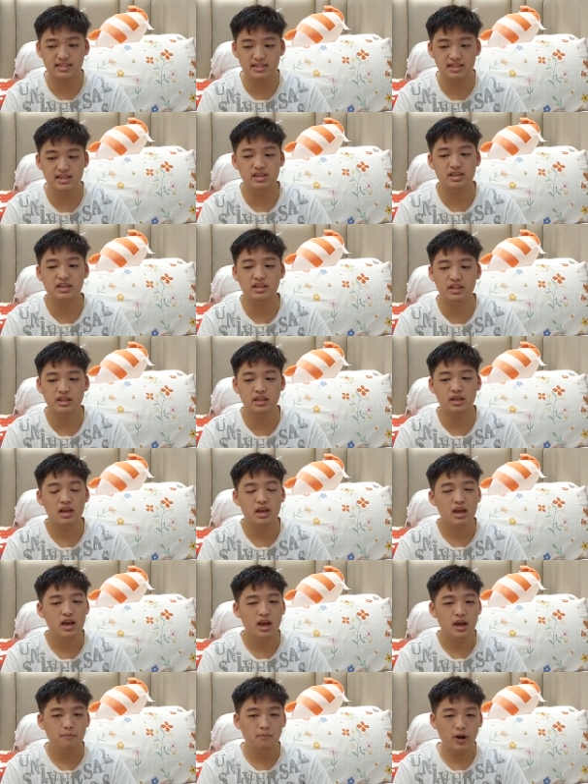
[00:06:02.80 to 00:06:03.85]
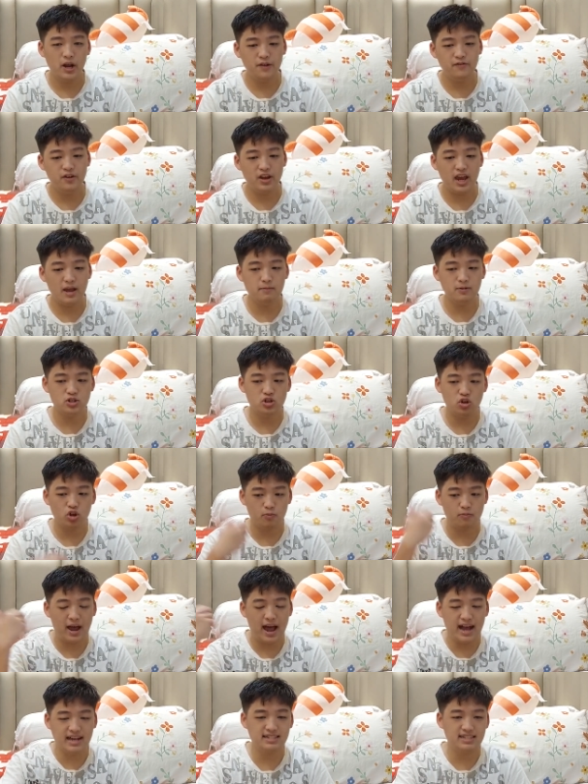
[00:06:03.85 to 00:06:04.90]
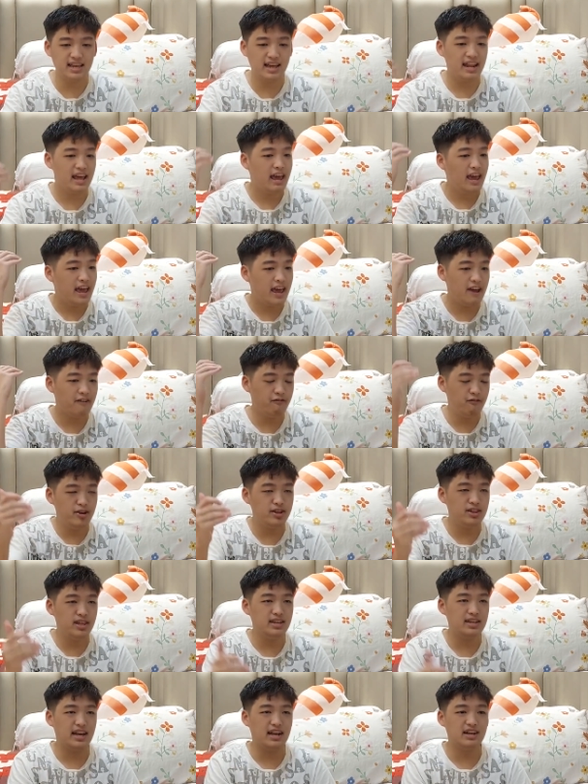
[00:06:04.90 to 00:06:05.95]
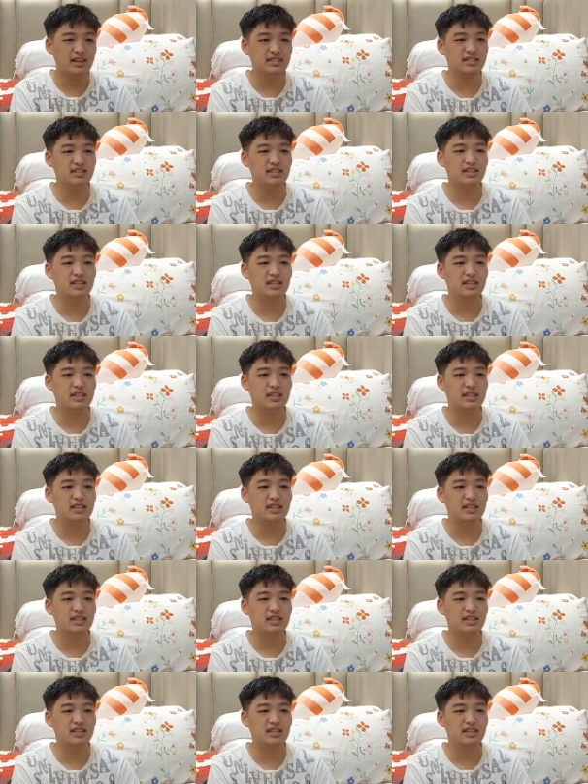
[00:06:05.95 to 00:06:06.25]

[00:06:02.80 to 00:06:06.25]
scene. But if you're able to look past that, everything else